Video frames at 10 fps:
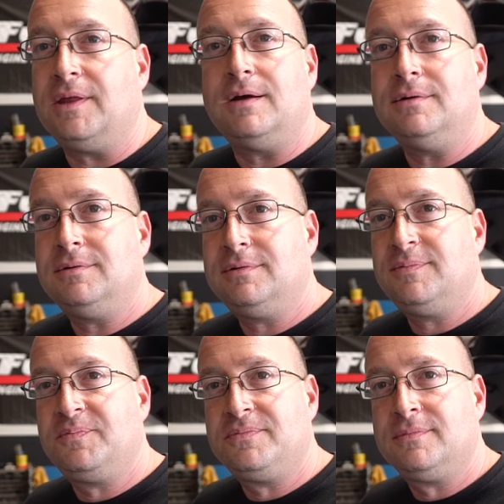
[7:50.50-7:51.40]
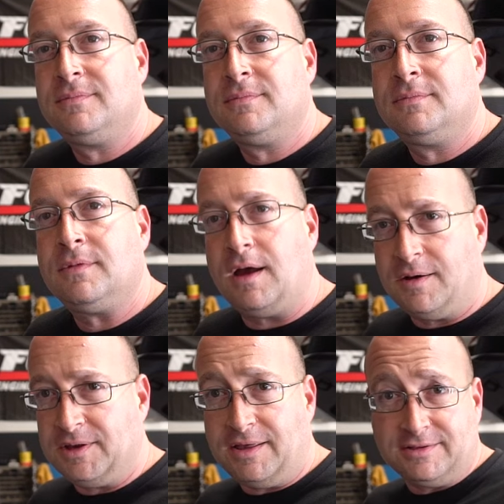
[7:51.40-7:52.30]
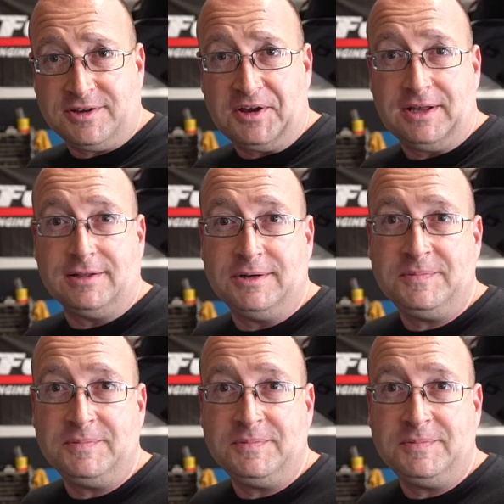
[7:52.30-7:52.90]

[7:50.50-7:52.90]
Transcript: No. Oh yeah, that song Hello.